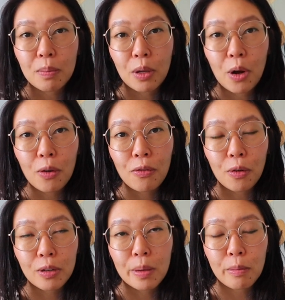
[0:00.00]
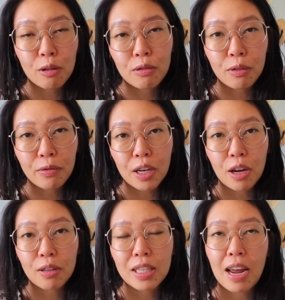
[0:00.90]
below for some useful
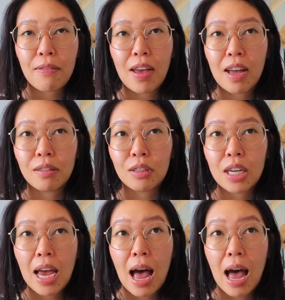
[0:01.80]
videos that I found